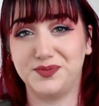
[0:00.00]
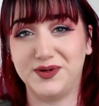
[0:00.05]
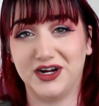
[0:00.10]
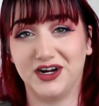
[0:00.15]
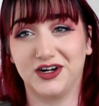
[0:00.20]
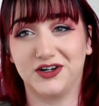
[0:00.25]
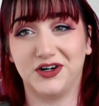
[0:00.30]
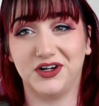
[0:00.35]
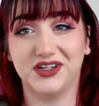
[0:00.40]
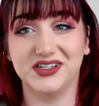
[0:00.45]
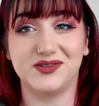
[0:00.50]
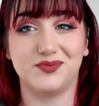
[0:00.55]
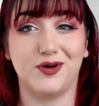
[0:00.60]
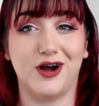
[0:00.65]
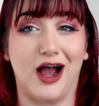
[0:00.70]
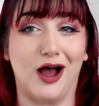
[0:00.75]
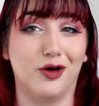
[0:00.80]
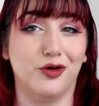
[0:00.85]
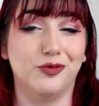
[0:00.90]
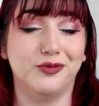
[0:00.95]
Miracle is
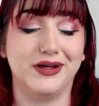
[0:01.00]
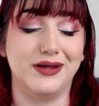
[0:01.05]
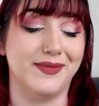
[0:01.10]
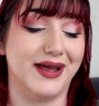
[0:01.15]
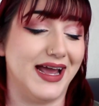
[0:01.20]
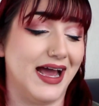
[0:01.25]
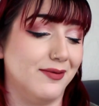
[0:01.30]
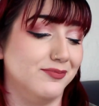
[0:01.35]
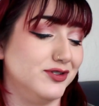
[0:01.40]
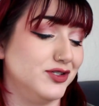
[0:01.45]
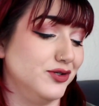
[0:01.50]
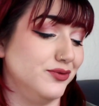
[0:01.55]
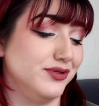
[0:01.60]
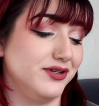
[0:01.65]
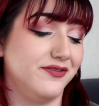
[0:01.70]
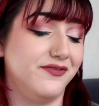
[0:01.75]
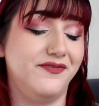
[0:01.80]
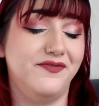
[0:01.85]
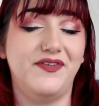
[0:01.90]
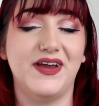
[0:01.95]
probably my absolute
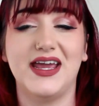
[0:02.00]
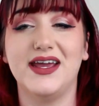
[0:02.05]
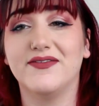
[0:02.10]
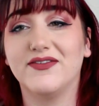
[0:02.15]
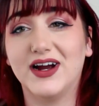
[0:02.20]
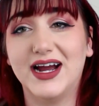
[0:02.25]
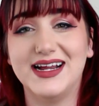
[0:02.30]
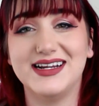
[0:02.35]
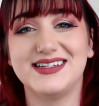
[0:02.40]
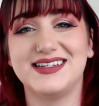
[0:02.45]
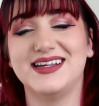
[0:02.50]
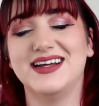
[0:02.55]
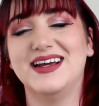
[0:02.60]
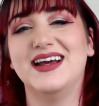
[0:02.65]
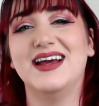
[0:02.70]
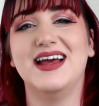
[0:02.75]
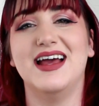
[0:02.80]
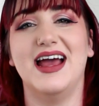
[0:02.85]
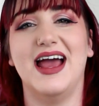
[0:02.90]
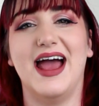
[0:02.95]
favorite,
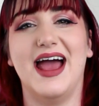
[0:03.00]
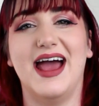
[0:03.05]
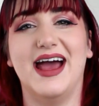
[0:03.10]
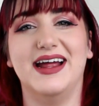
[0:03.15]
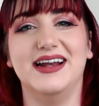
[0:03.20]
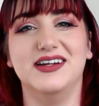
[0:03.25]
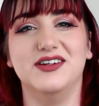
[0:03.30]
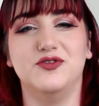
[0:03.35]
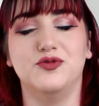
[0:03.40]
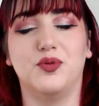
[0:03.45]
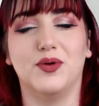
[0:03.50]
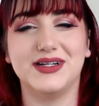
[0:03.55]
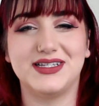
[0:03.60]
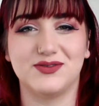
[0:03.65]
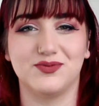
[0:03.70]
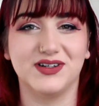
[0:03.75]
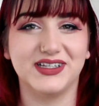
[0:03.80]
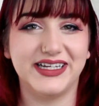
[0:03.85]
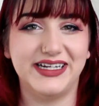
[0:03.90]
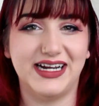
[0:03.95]
and
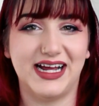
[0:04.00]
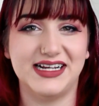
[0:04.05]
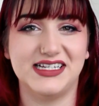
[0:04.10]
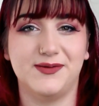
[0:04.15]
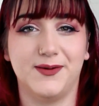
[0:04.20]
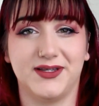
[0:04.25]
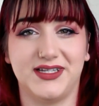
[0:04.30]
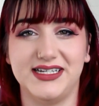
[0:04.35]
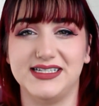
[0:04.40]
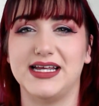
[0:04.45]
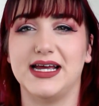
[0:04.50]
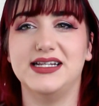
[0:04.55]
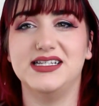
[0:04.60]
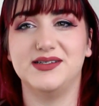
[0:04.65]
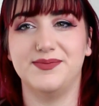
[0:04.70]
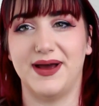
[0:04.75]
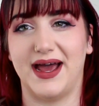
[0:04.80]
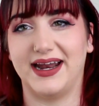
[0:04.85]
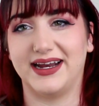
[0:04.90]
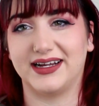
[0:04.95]
what's really nice about these
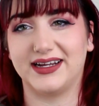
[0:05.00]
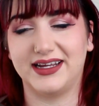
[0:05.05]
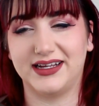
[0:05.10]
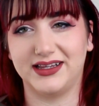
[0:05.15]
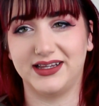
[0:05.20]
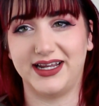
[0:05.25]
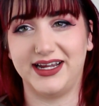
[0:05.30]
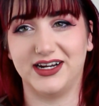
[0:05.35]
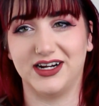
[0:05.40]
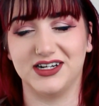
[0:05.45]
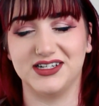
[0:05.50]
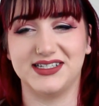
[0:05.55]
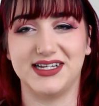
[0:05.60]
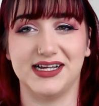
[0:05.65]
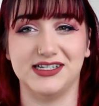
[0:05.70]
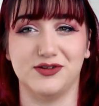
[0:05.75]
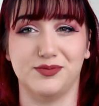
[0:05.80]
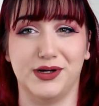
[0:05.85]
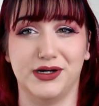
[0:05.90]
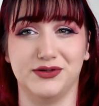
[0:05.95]
enzymatic cleaners
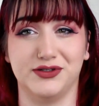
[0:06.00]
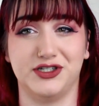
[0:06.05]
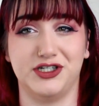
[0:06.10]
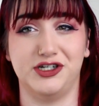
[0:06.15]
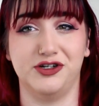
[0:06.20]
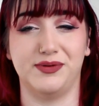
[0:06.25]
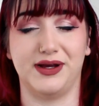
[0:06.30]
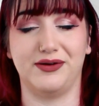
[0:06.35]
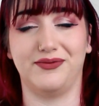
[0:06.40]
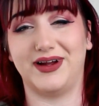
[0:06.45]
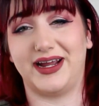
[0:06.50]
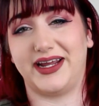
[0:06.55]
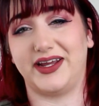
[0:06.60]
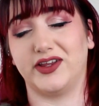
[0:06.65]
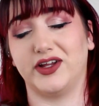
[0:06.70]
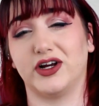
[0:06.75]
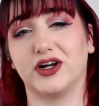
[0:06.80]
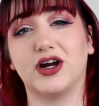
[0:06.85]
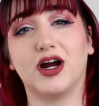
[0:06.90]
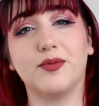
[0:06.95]
as opposed to a
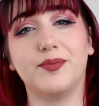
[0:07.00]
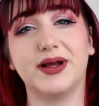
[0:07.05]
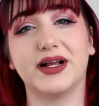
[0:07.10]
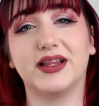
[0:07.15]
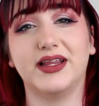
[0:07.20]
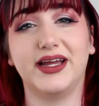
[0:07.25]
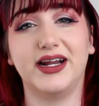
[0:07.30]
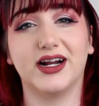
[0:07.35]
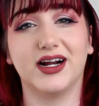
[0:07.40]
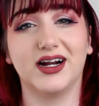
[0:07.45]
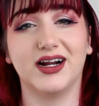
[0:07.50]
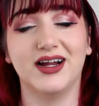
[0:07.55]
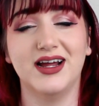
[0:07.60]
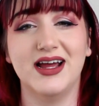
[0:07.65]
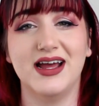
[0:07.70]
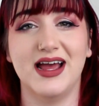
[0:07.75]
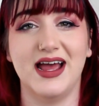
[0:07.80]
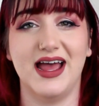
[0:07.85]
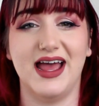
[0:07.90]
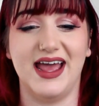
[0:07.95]
regular carpet cleaner
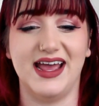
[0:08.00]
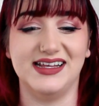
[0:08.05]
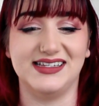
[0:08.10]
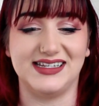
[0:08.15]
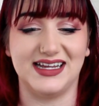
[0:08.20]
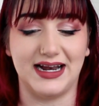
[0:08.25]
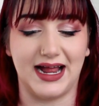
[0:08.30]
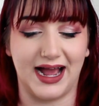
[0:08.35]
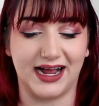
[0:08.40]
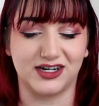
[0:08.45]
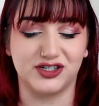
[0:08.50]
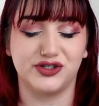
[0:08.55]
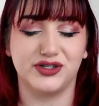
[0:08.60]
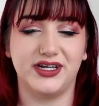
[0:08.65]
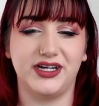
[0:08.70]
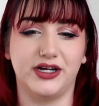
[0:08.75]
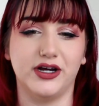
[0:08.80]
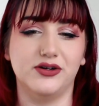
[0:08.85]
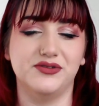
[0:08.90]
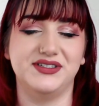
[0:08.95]
is it
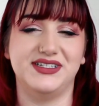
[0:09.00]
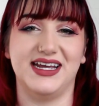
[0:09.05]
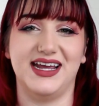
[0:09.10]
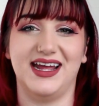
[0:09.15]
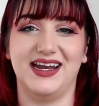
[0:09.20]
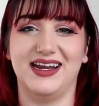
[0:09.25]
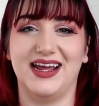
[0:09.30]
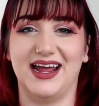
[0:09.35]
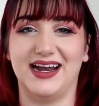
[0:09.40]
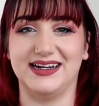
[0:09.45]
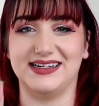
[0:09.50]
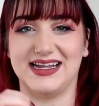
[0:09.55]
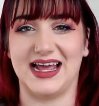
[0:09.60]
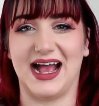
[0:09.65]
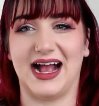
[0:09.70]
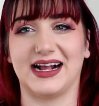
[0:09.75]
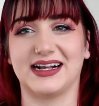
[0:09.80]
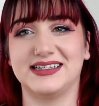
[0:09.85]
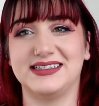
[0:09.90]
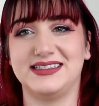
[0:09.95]
actually goes in and
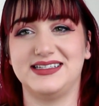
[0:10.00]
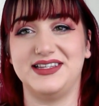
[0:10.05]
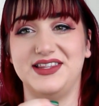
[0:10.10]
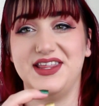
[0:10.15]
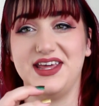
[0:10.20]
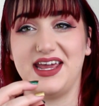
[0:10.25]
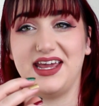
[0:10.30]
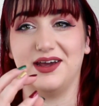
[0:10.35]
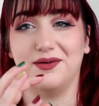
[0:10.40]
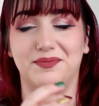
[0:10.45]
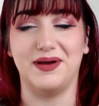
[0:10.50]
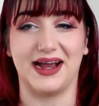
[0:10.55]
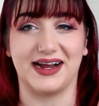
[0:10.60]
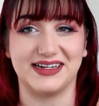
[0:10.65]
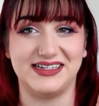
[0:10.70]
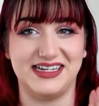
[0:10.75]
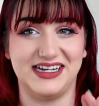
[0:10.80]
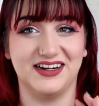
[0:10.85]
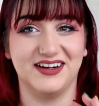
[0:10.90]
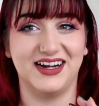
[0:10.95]
attacks the
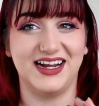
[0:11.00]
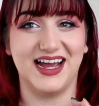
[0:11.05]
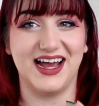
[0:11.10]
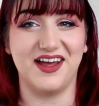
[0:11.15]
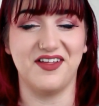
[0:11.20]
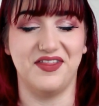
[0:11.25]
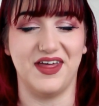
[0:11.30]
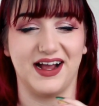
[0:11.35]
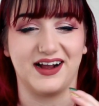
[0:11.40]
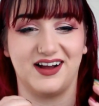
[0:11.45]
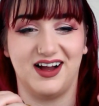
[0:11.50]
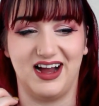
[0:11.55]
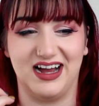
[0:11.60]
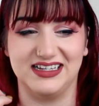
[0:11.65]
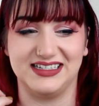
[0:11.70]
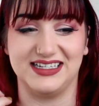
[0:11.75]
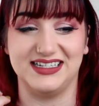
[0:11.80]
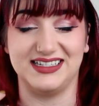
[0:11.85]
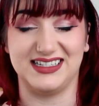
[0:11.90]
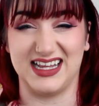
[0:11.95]
bacteria that
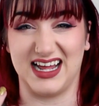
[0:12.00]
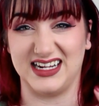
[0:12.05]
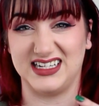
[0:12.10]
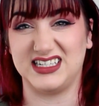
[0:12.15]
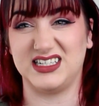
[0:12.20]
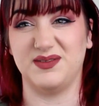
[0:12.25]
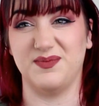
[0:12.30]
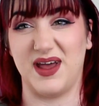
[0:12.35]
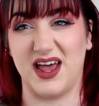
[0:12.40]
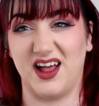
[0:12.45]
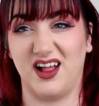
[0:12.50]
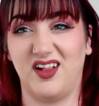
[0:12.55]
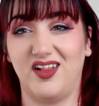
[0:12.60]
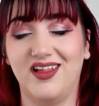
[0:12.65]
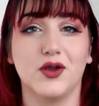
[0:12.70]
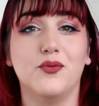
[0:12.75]
causes that smell.